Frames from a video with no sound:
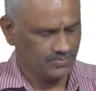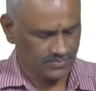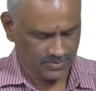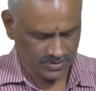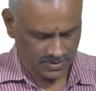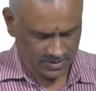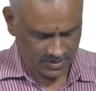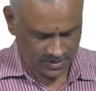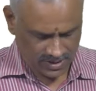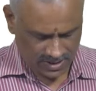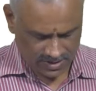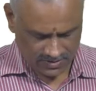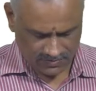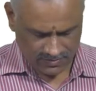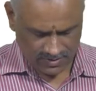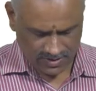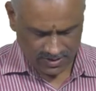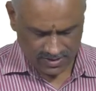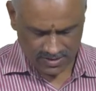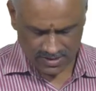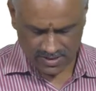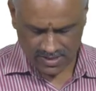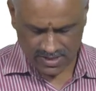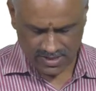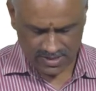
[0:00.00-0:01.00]
that is what
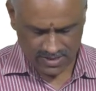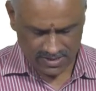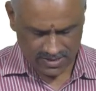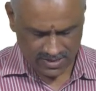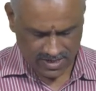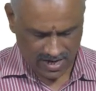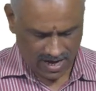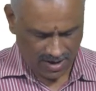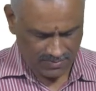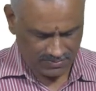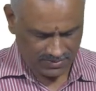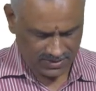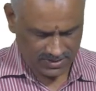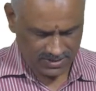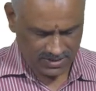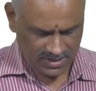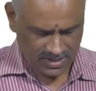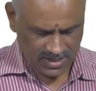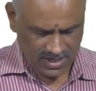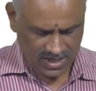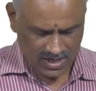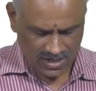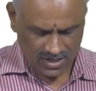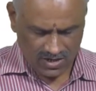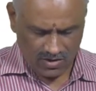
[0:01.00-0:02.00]
trap is.
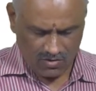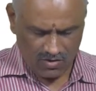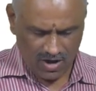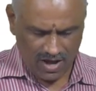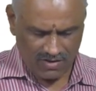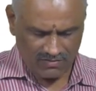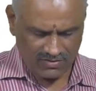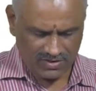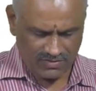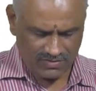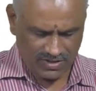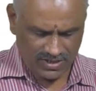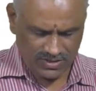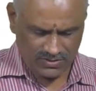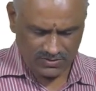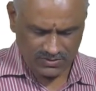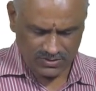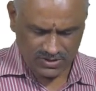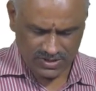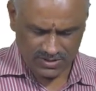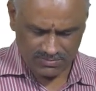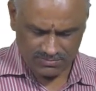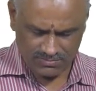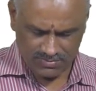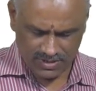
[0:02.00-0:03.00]
Now, I have given you
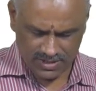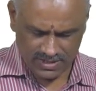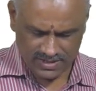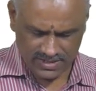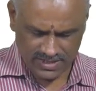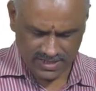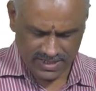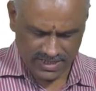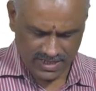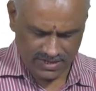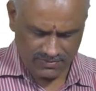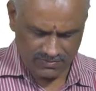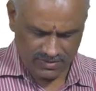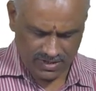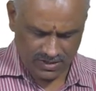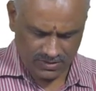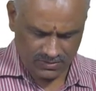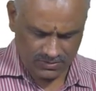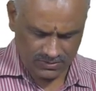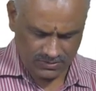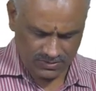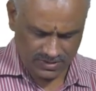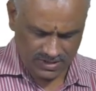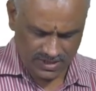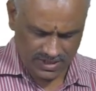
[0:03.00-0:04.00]
symbols here 1,
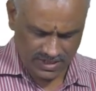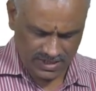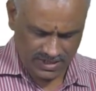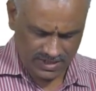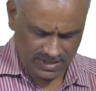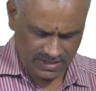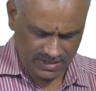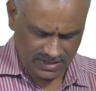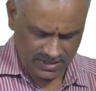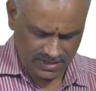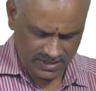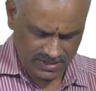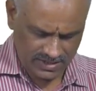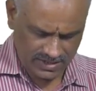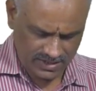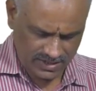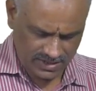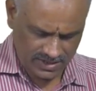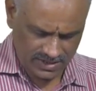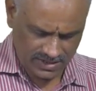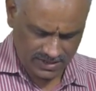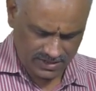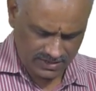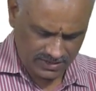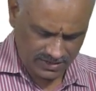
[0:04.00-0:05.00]
2, 3
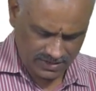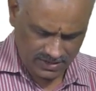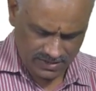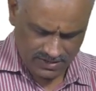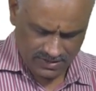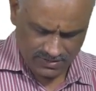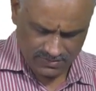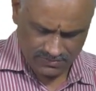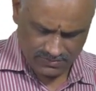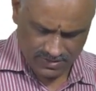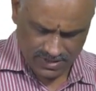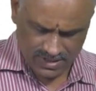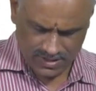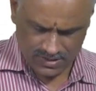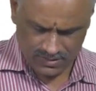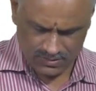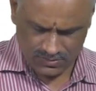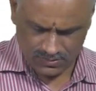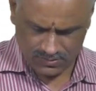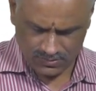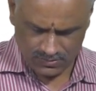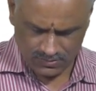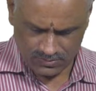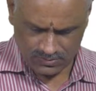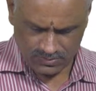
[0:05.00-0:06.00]
here 1,
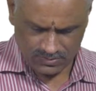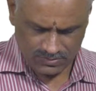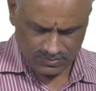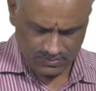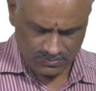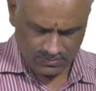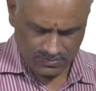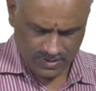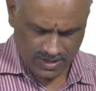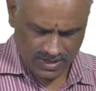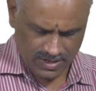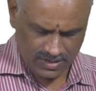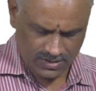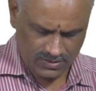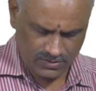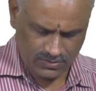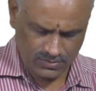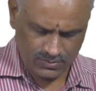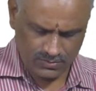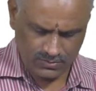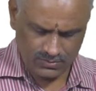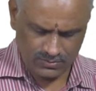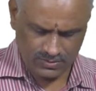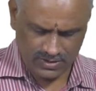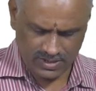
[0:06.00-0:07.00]
2, 1,
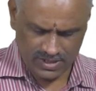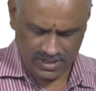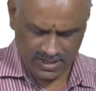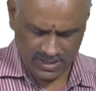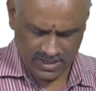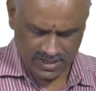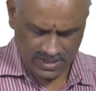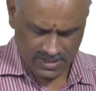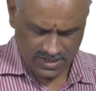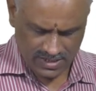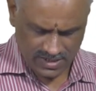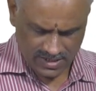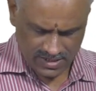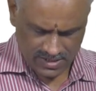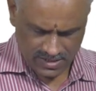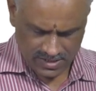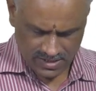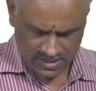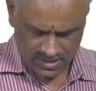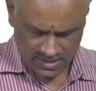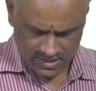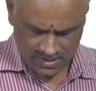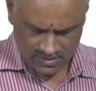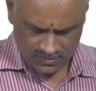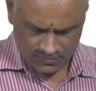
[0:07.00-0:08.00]
2, 3,
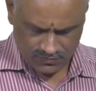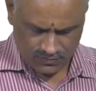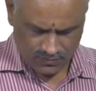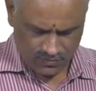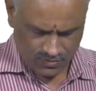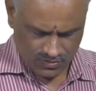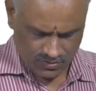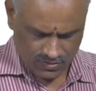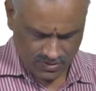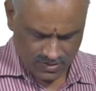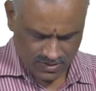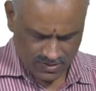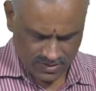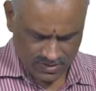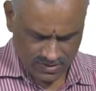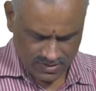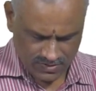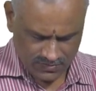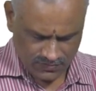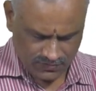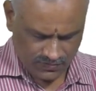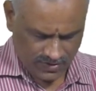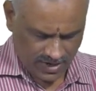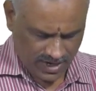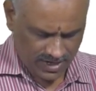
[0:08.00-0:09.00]
4,
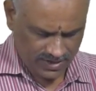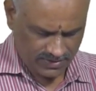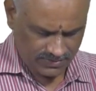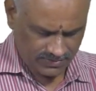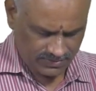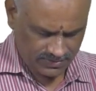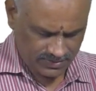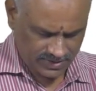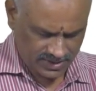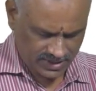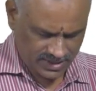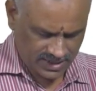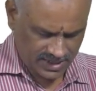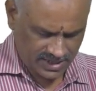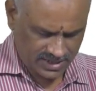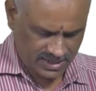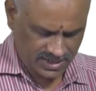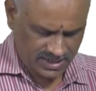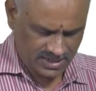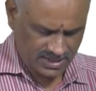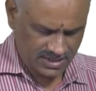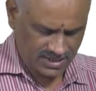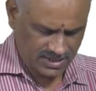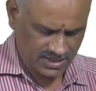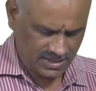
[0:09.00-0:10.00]
5,
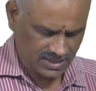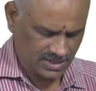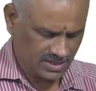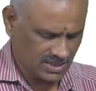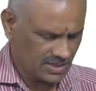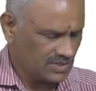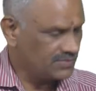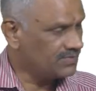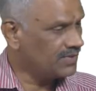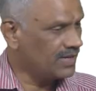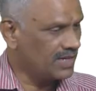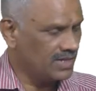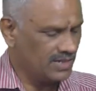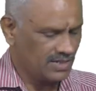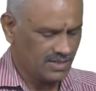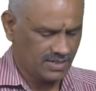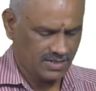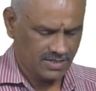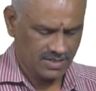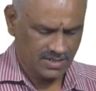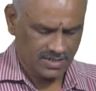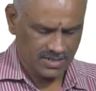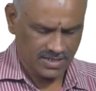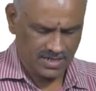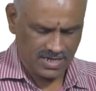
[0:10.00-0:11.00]
6 this one,
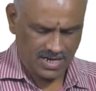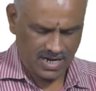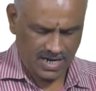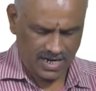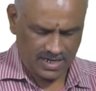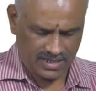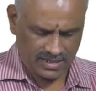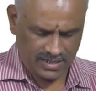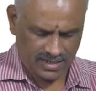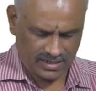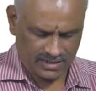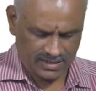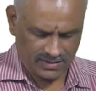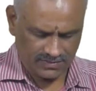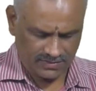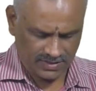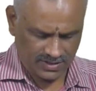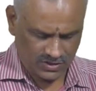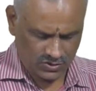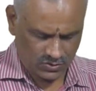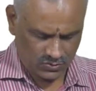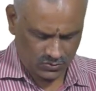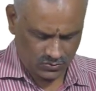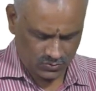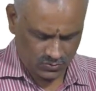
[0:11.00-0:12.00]
and the other one
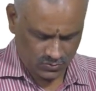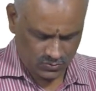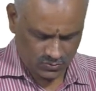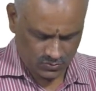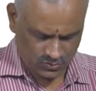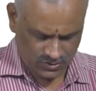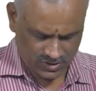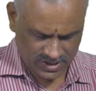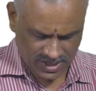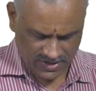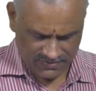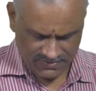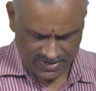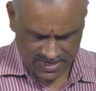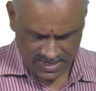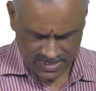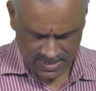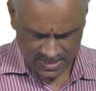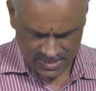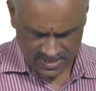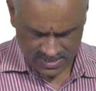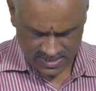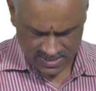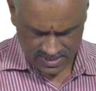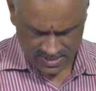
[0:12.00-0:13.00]
is 2 to 7,
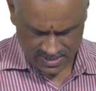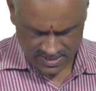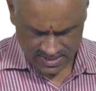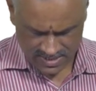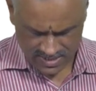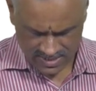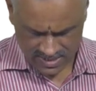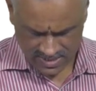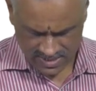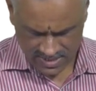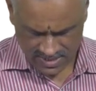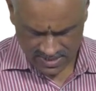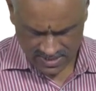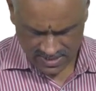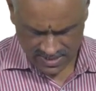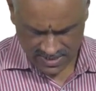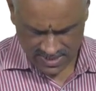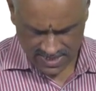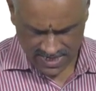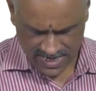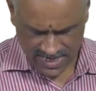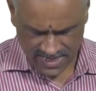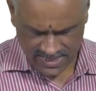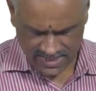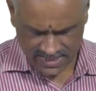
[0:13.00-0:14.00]

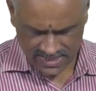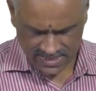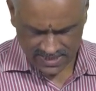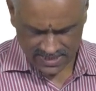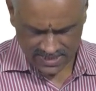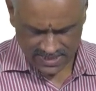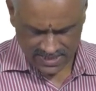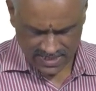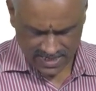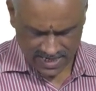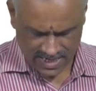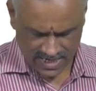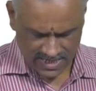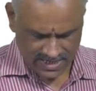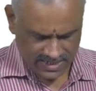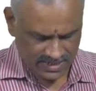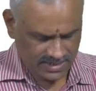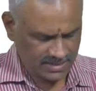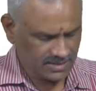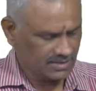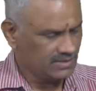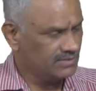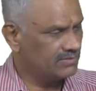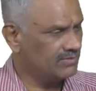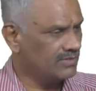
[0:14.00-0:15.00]
8 and
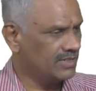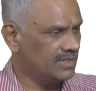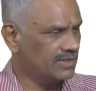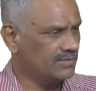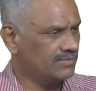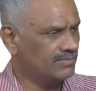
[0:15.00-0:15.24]
1.